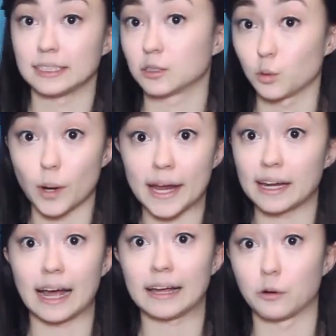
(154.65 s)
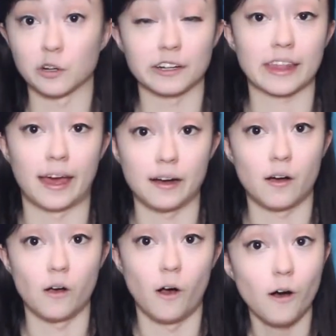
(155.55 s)
It's great. I order that
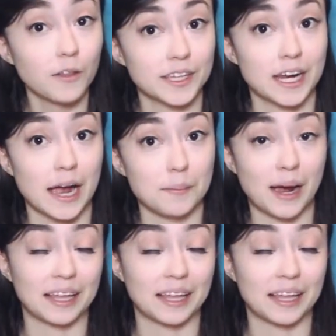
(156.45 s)
all the time.